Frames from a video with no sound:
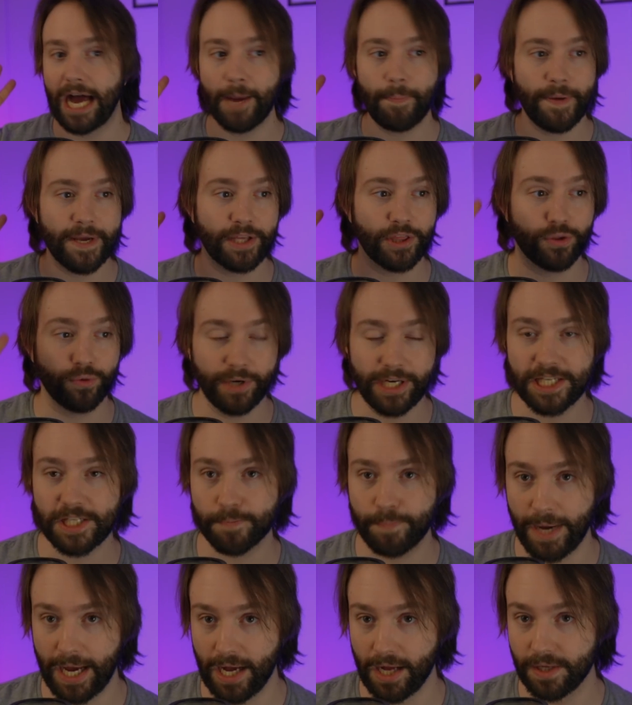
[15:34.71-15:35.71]
I picked 3
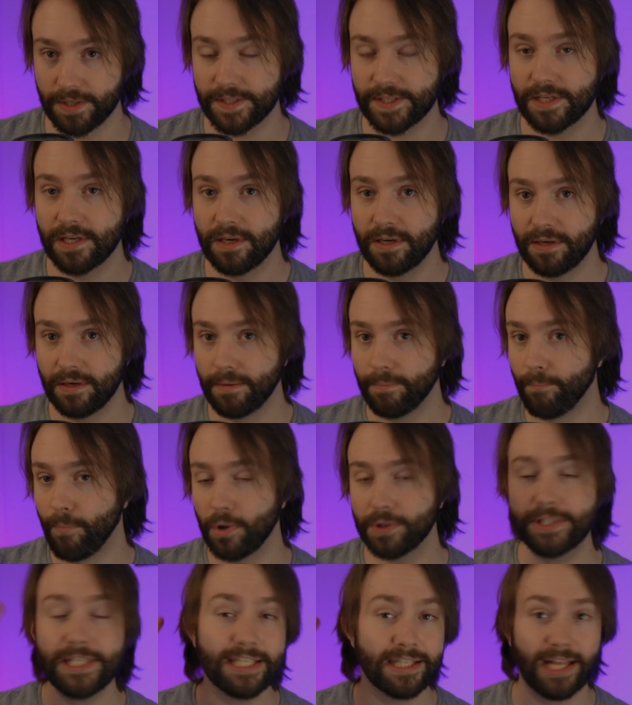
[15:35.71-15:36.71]
spells,
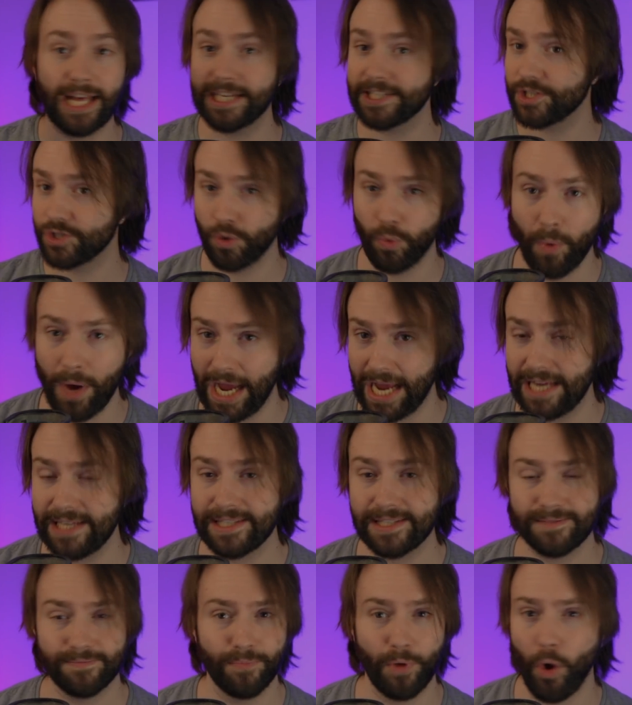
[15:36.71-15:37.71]
multi-class
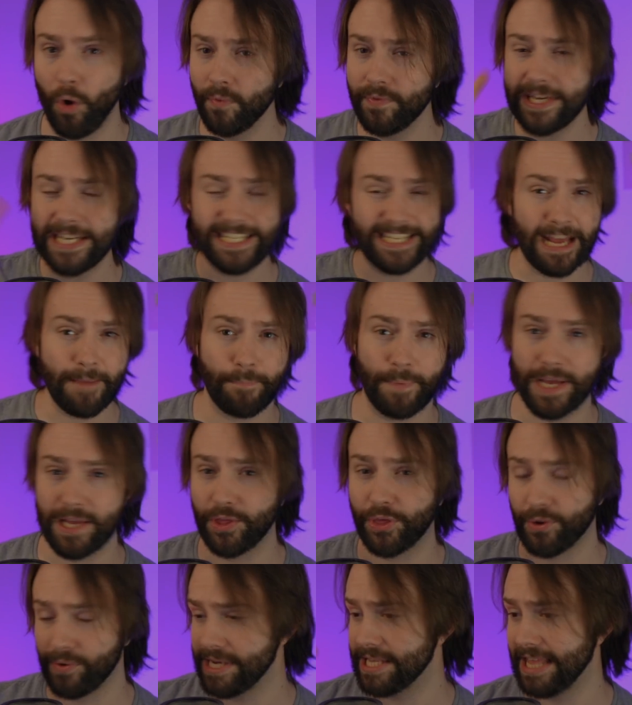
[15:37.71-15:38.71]
twice, only dipping
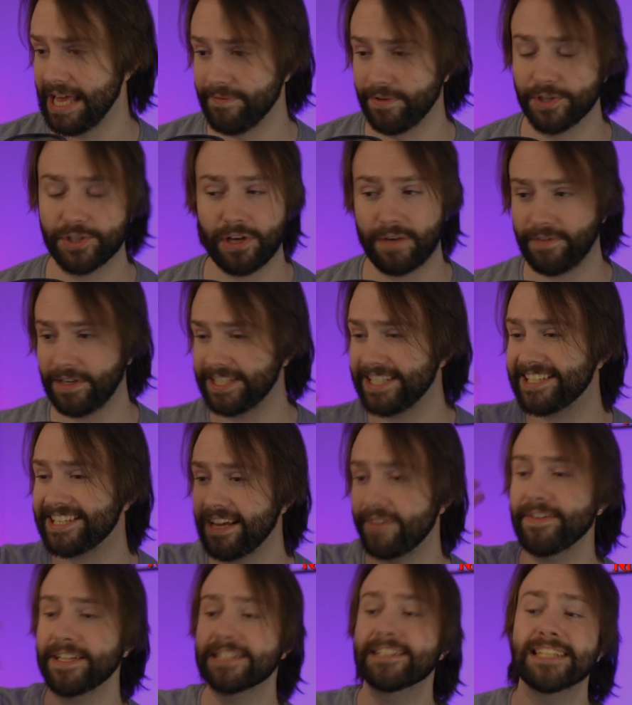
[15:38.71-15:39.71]
3 levels, so I've got
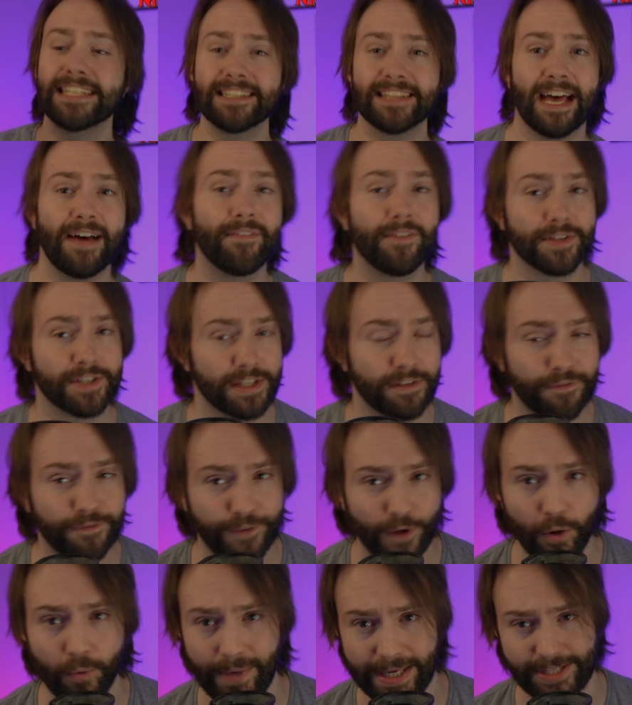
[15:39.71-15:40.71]
17 levels in
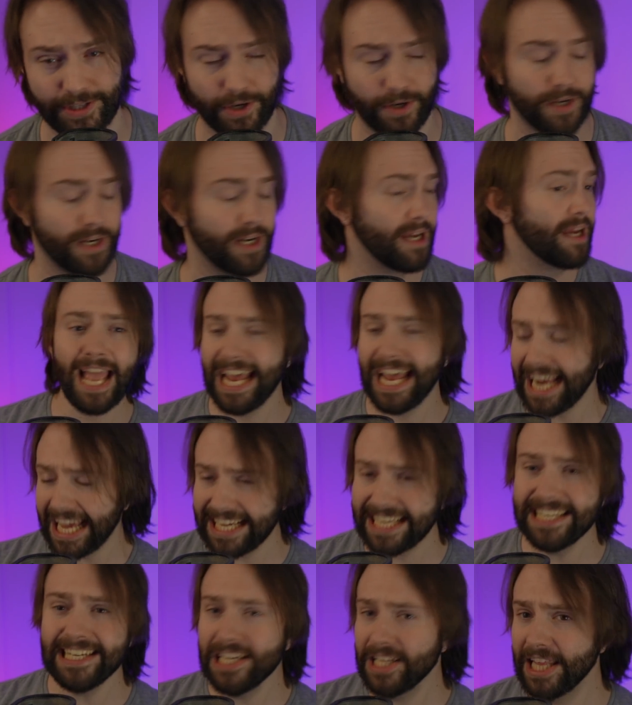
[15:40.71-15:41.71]
full wizard, and I
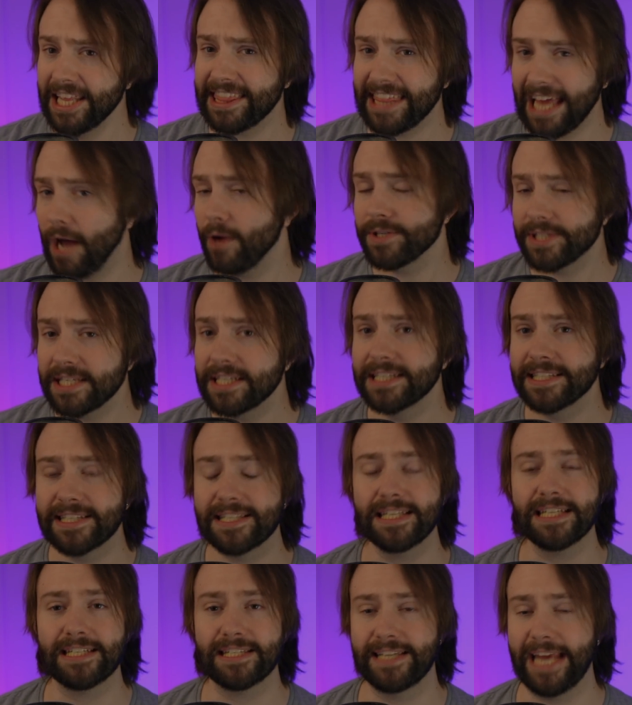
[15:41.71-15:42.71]
can deal
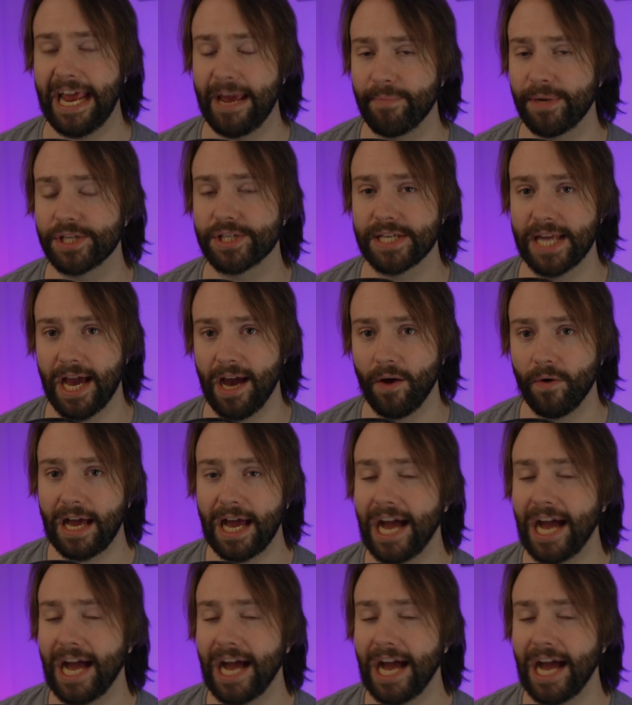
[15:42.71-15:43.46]
1,006 damage now.